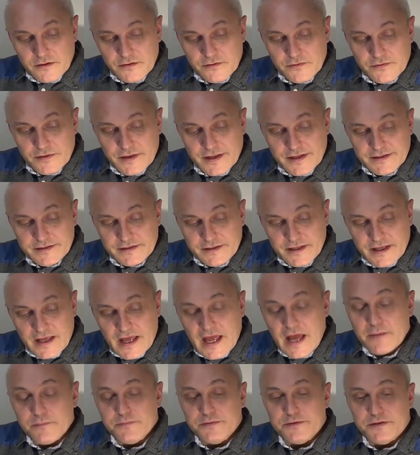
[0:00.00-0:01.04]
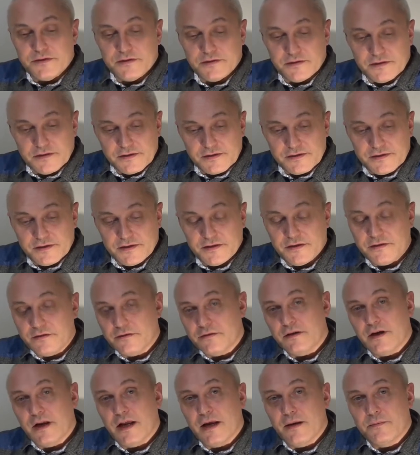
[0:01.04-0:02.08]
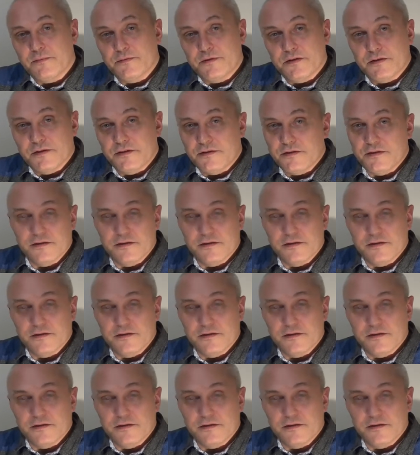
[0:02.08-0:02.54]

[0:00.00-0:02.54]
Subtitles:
that emptiness, inner emptiness,